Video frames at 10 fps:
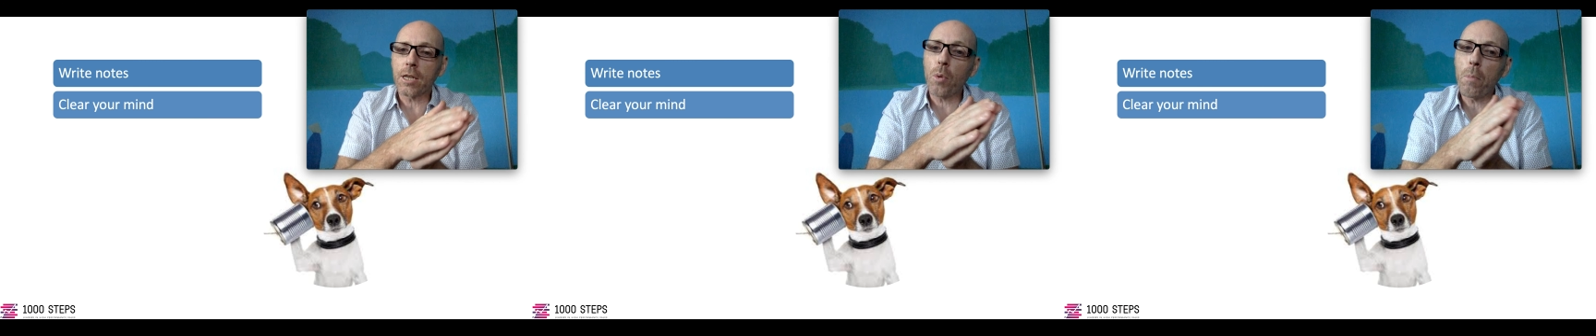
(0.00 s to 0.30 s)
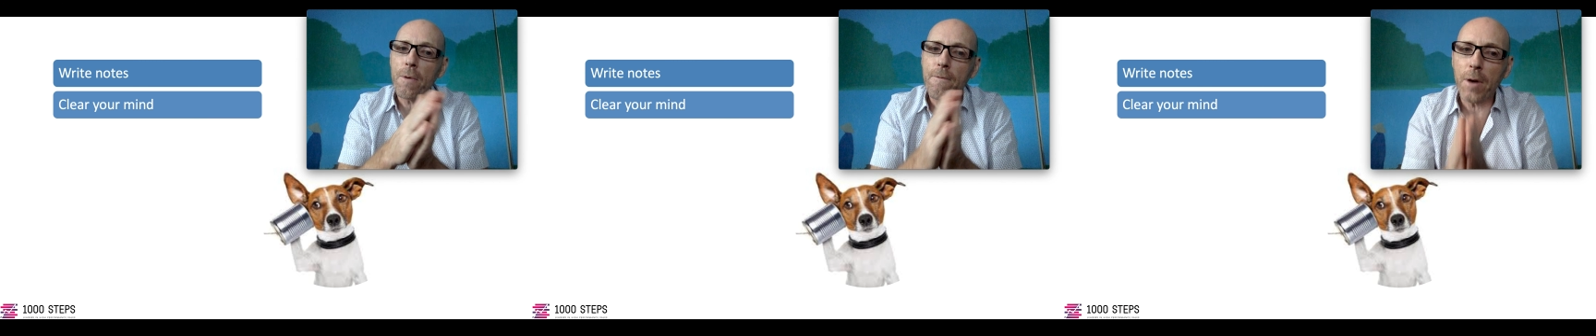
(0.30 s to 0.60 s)
When we
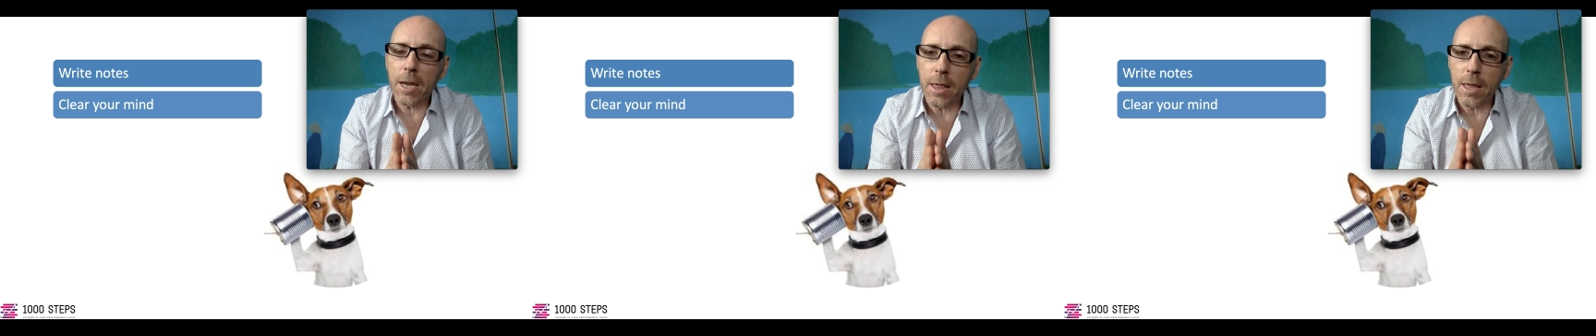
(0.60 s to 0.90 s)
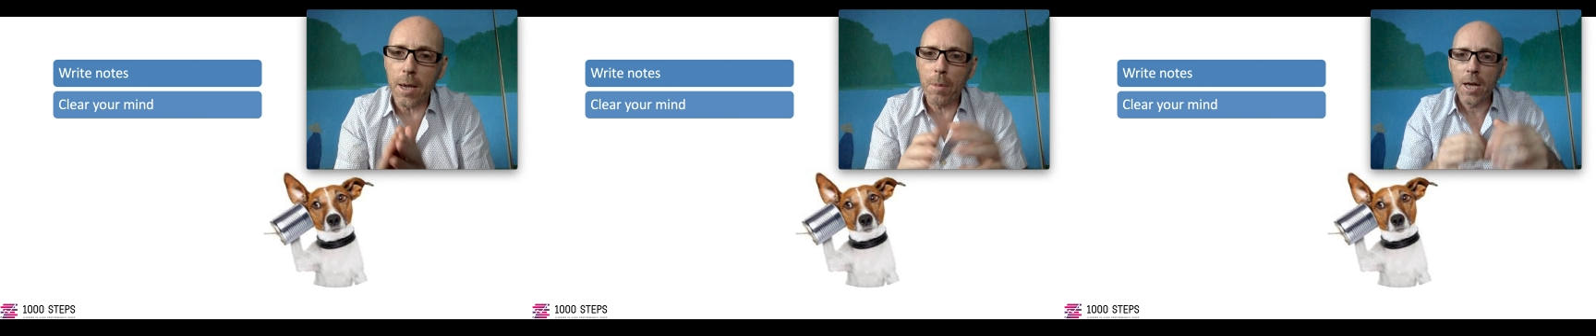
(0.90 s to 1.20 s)
find
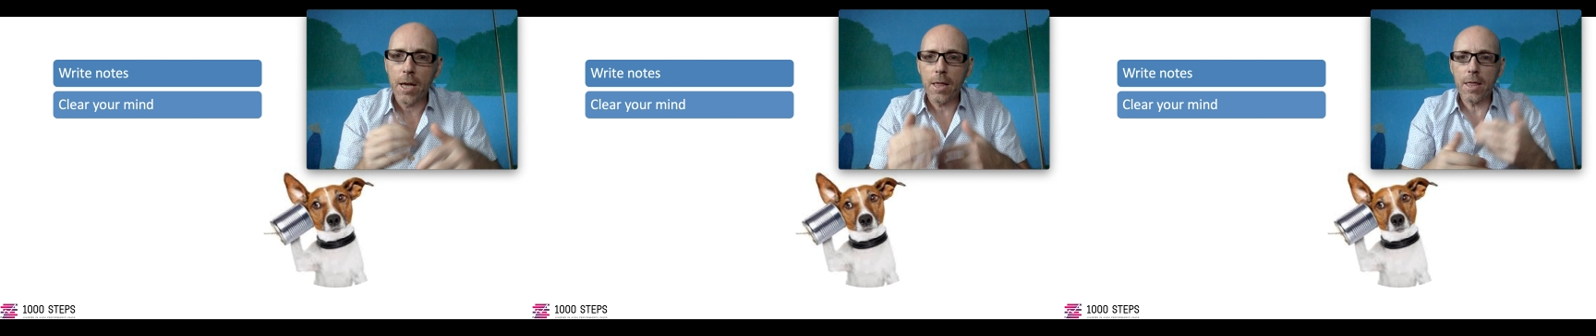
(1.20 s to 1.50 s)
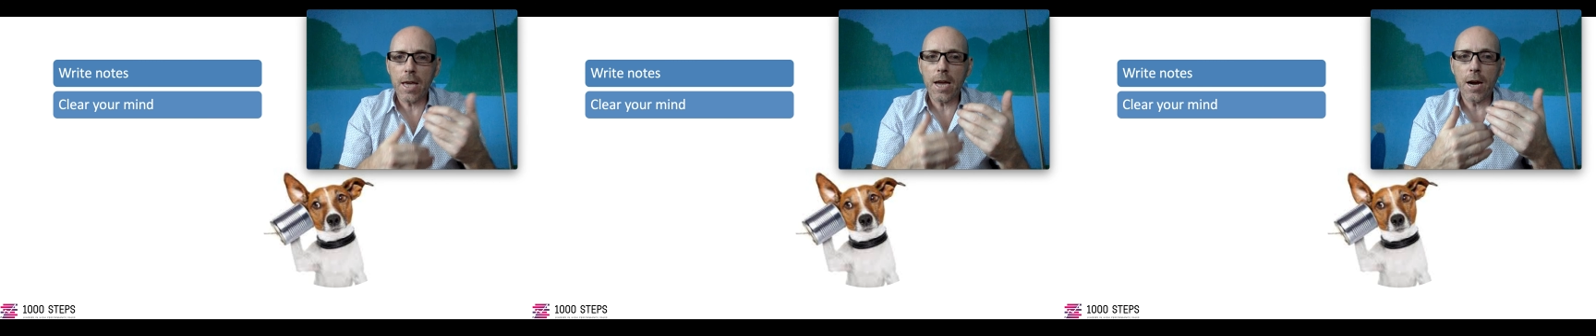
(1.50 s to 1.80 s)
them,
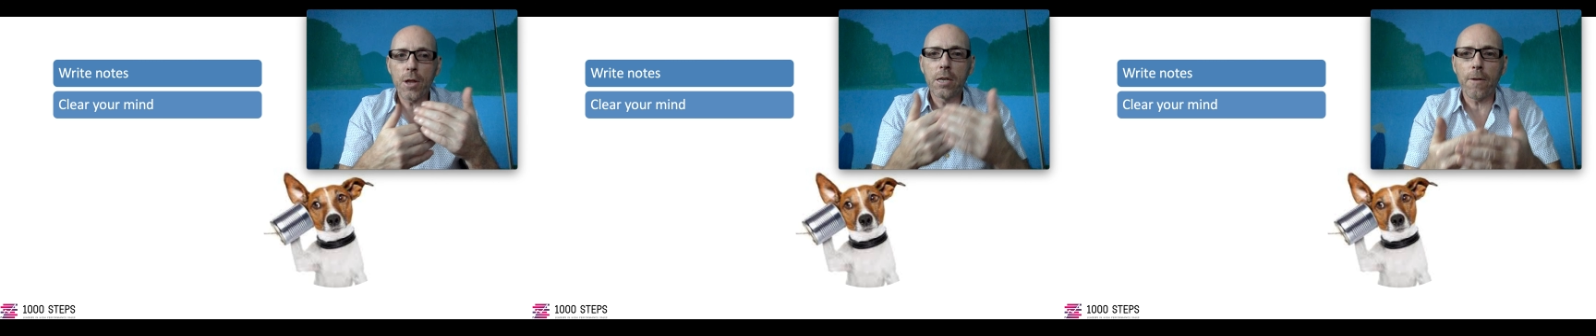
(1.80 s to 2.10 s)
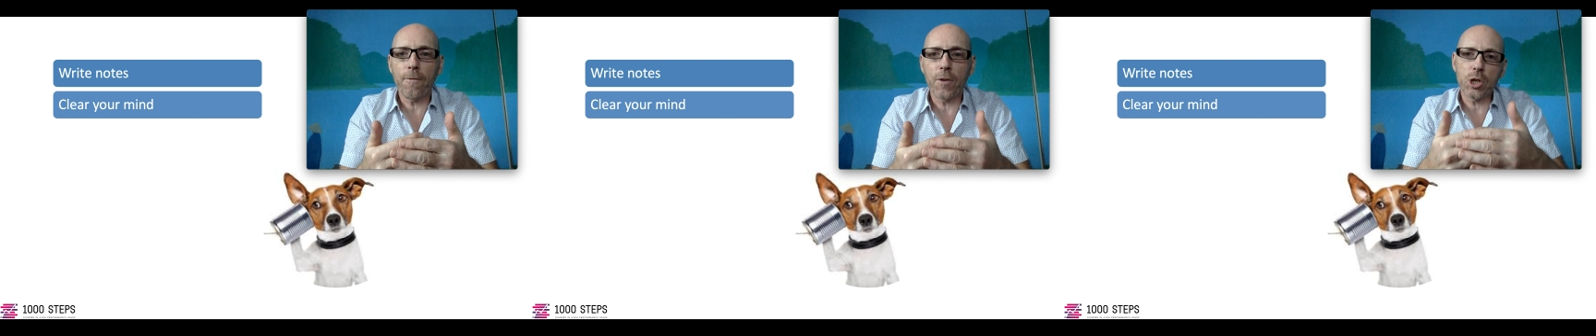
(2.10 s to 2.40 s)
they're the
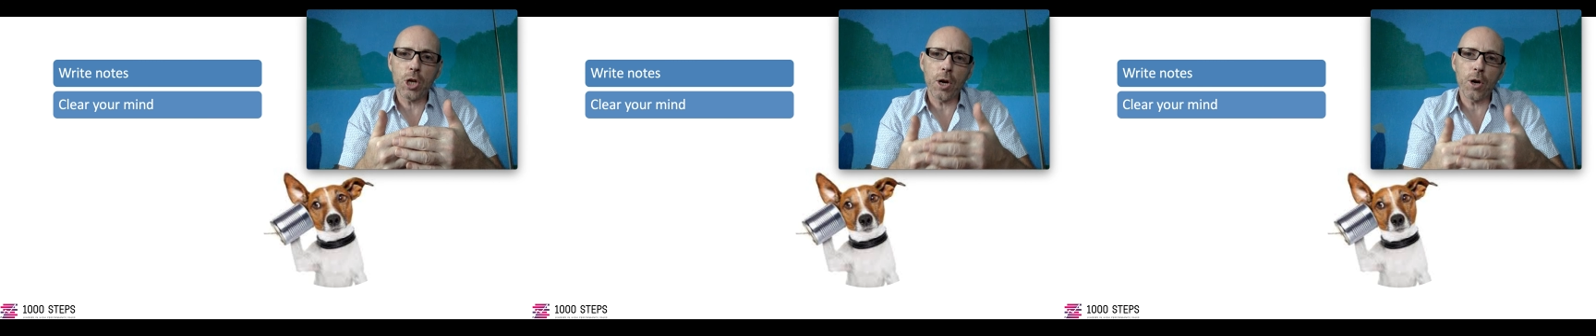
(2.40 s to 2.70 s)
differentiator.